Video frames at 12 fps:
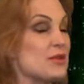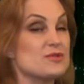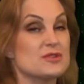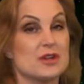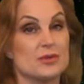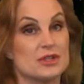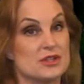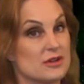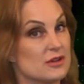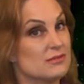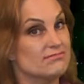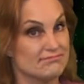weather is going to
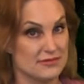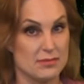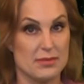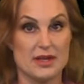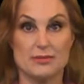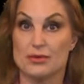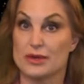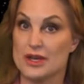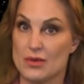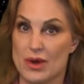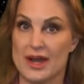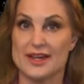return to being pretty
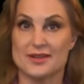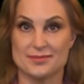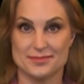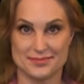quiet.